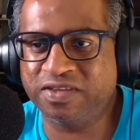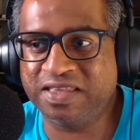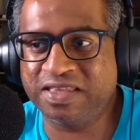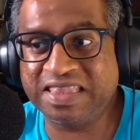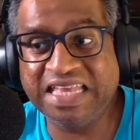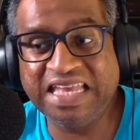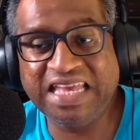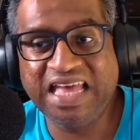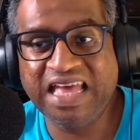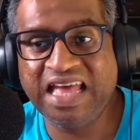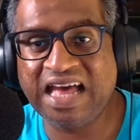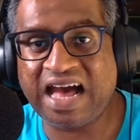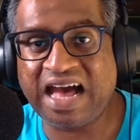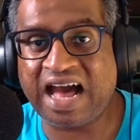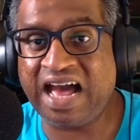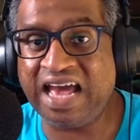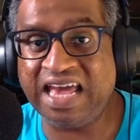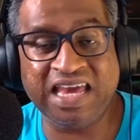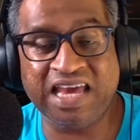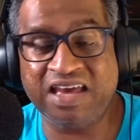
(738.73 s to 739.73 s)
And
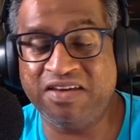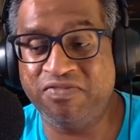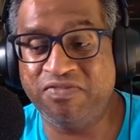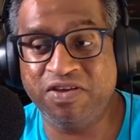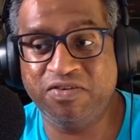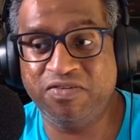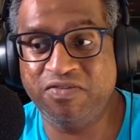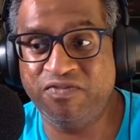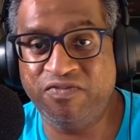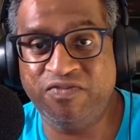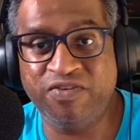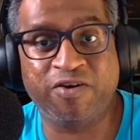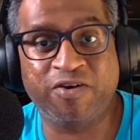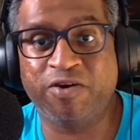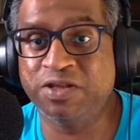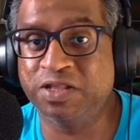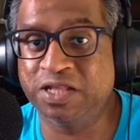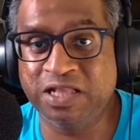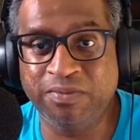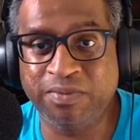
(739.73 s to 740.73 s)
I have
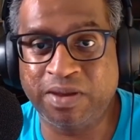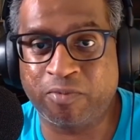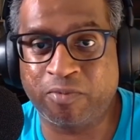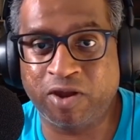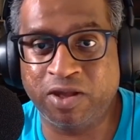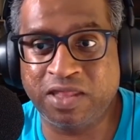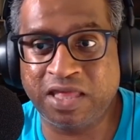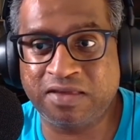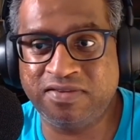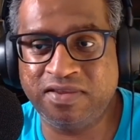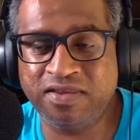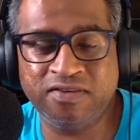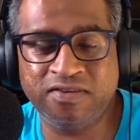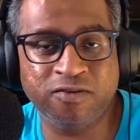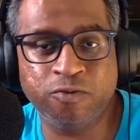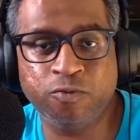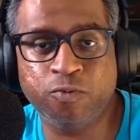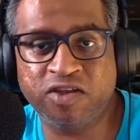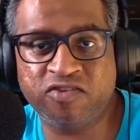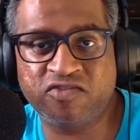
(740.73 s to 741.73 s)
very little memory. Like Seasons
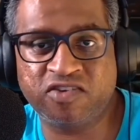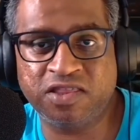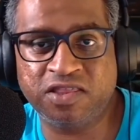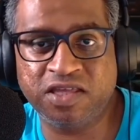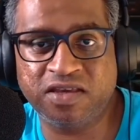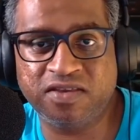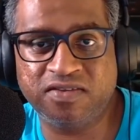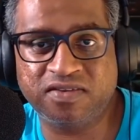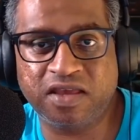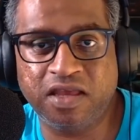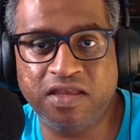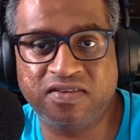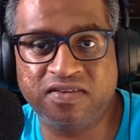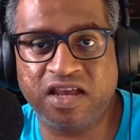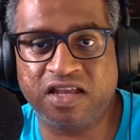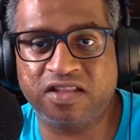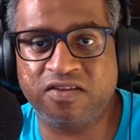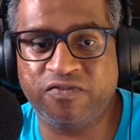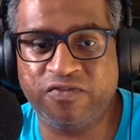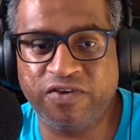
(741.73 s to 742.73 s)
of Witch, I think is
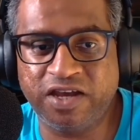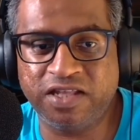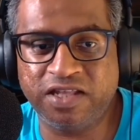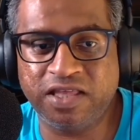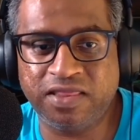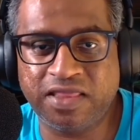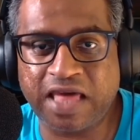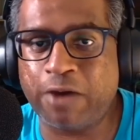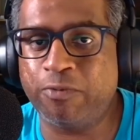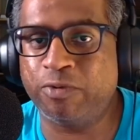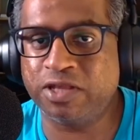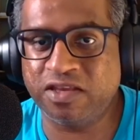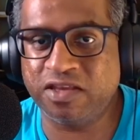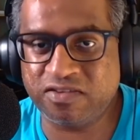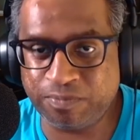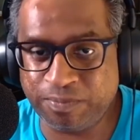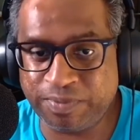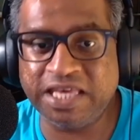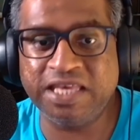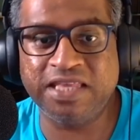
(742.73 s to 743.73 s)
kind of fun, and that one
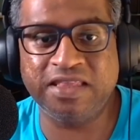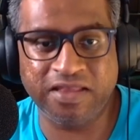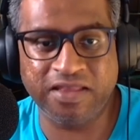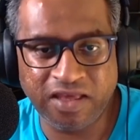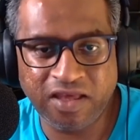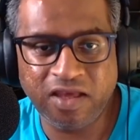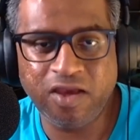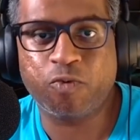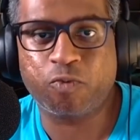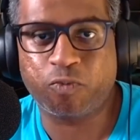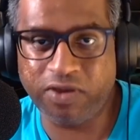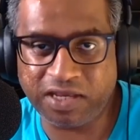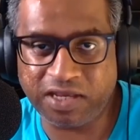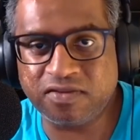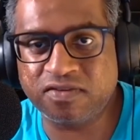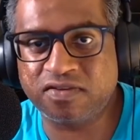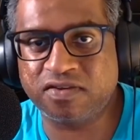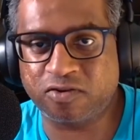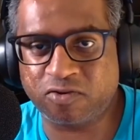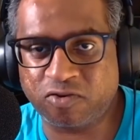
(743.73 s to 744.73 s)
has been
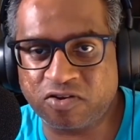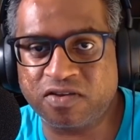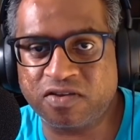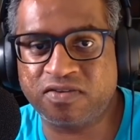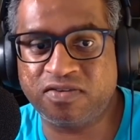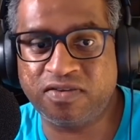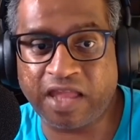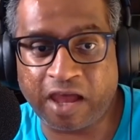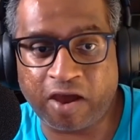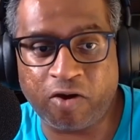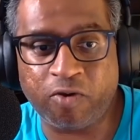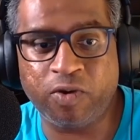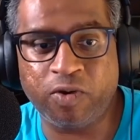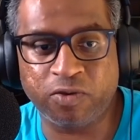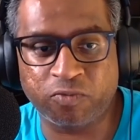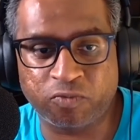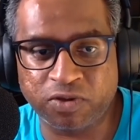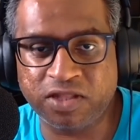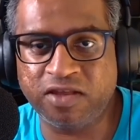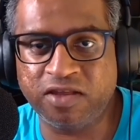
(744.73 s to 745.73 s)
reconsidered as now
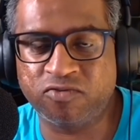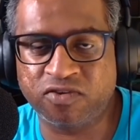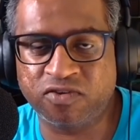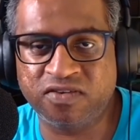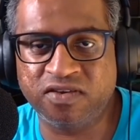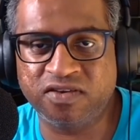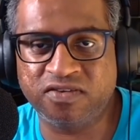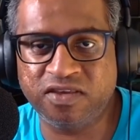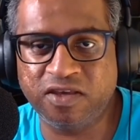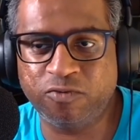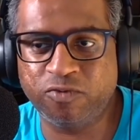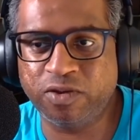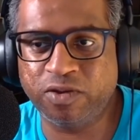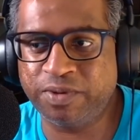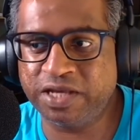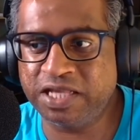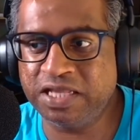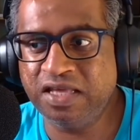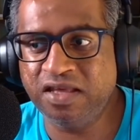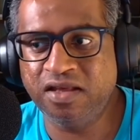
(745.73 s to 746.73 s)
a really interesting sequel.
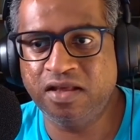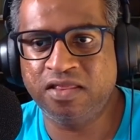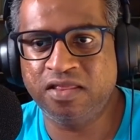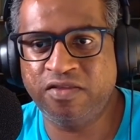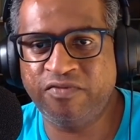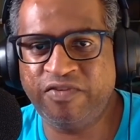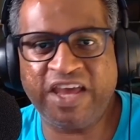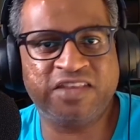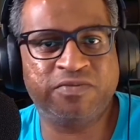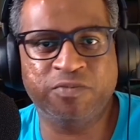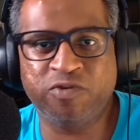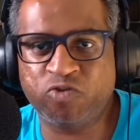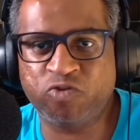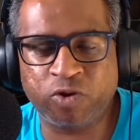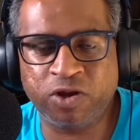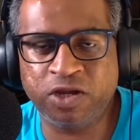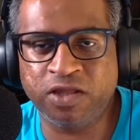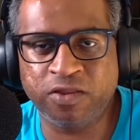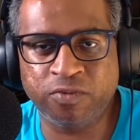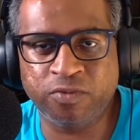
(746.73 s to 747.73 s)
But the vast
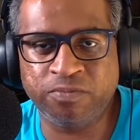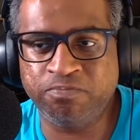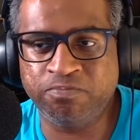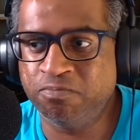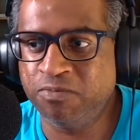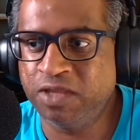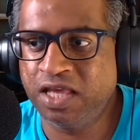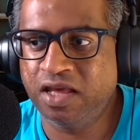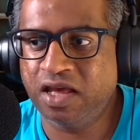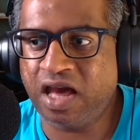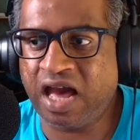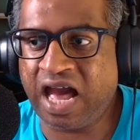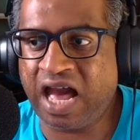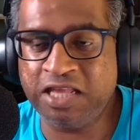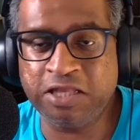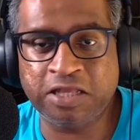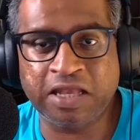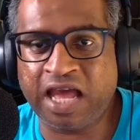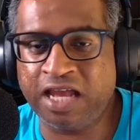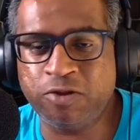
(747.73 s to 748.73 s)
majority of them,
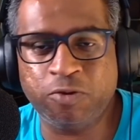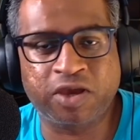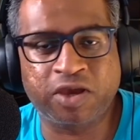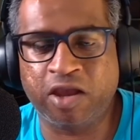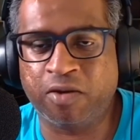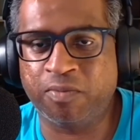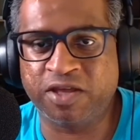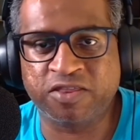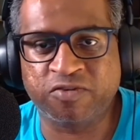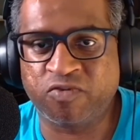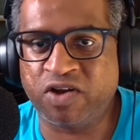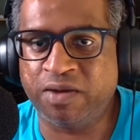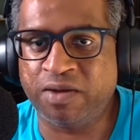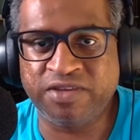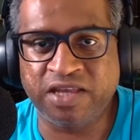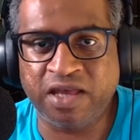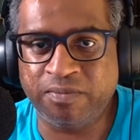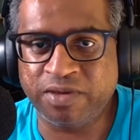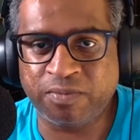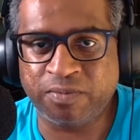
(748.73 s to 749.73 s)
I don't care about the Rob
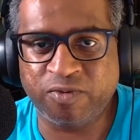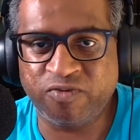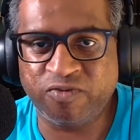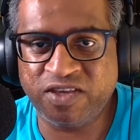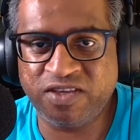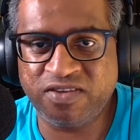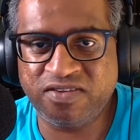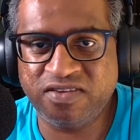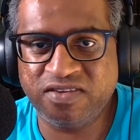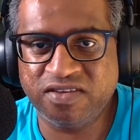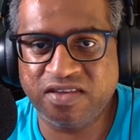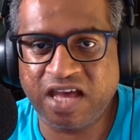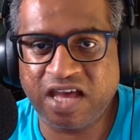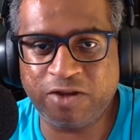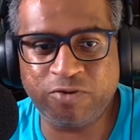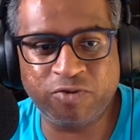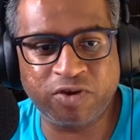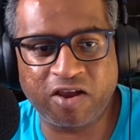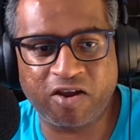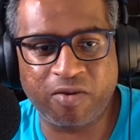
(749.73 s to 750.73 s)
Zombie movies. I
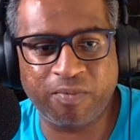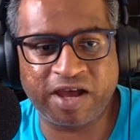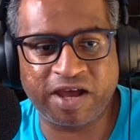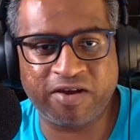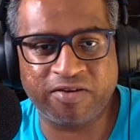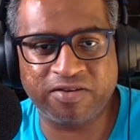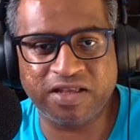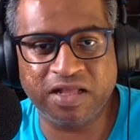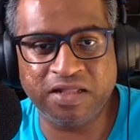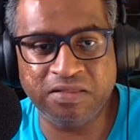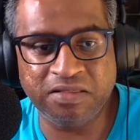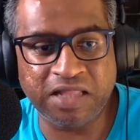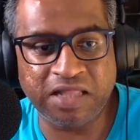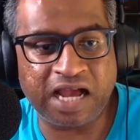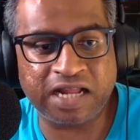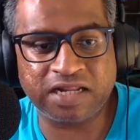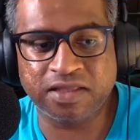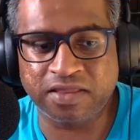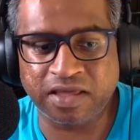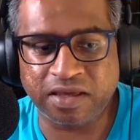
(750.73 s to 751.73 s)
don't care about a
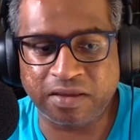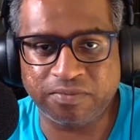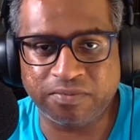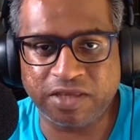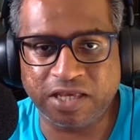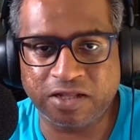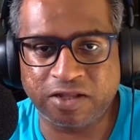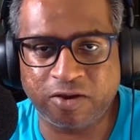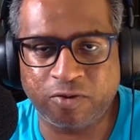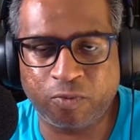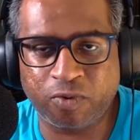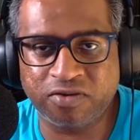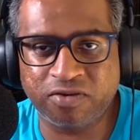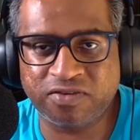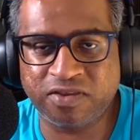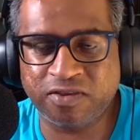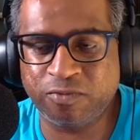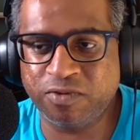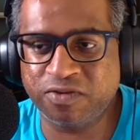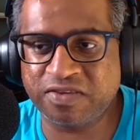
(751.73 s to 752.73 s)
lot of them, whereas
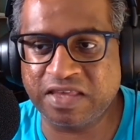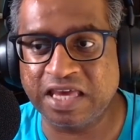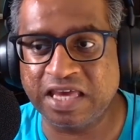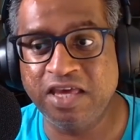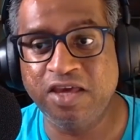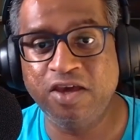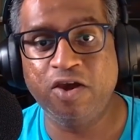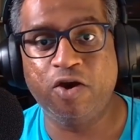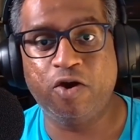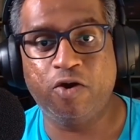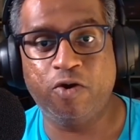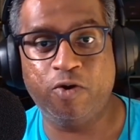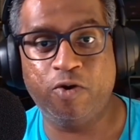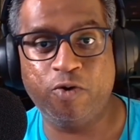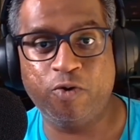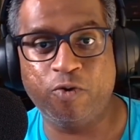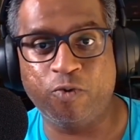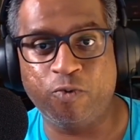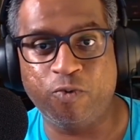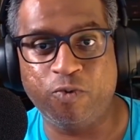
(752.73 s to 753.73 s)
this one's like,
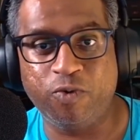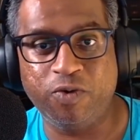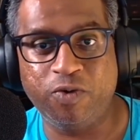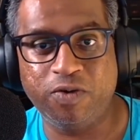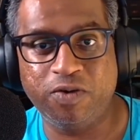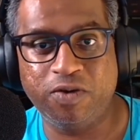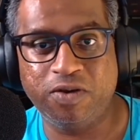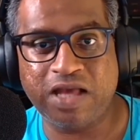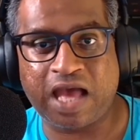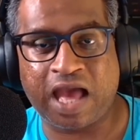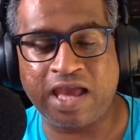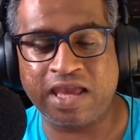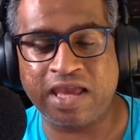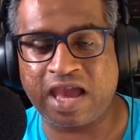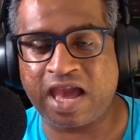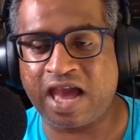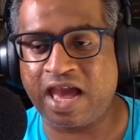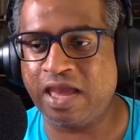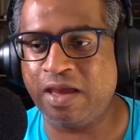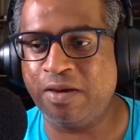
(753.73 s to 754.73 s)
oh,
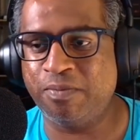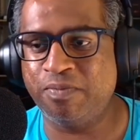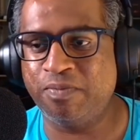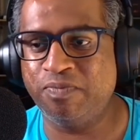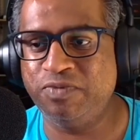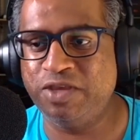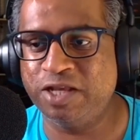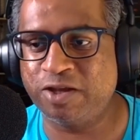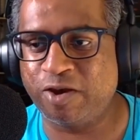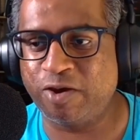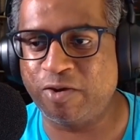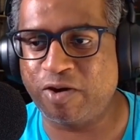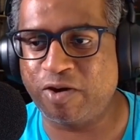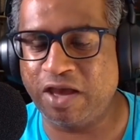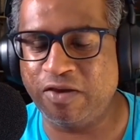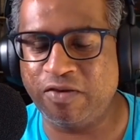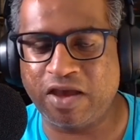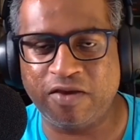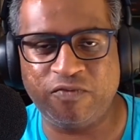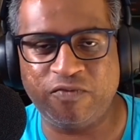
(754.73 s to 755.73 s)
I am,
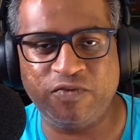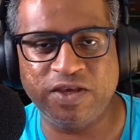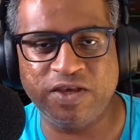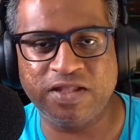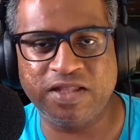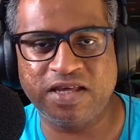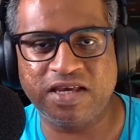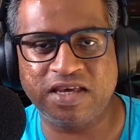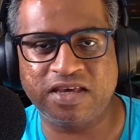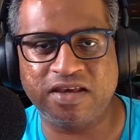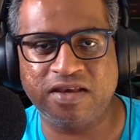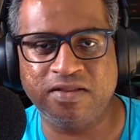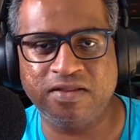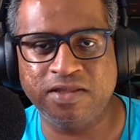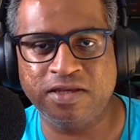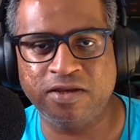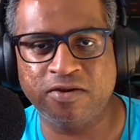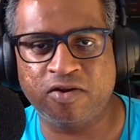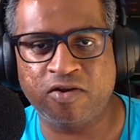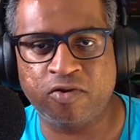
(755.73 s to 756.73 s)
I feel like
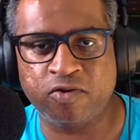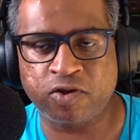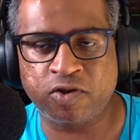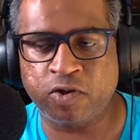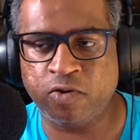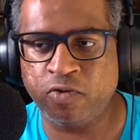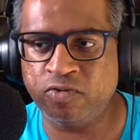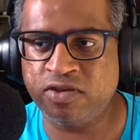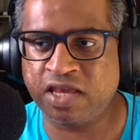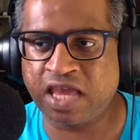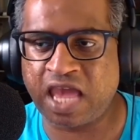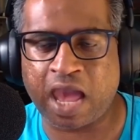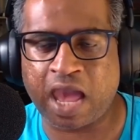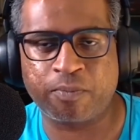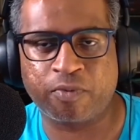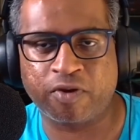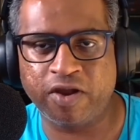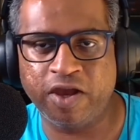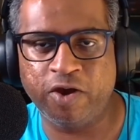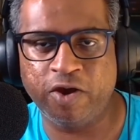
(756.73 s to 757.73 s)
Leonardo
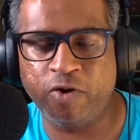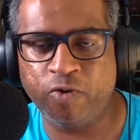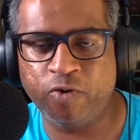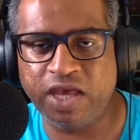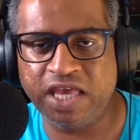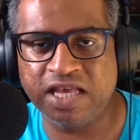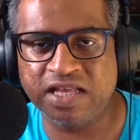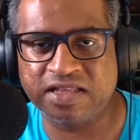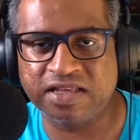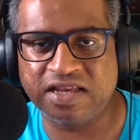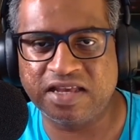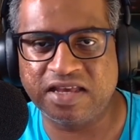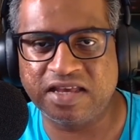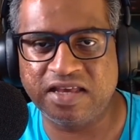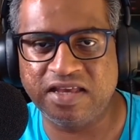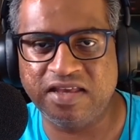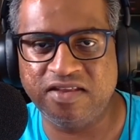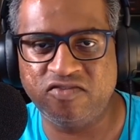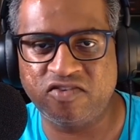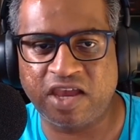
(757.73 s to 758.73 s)
DiCaprio in
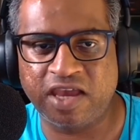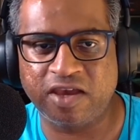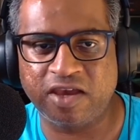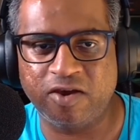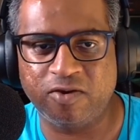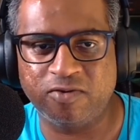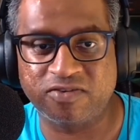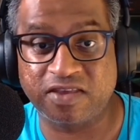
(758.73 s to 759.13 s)
Django.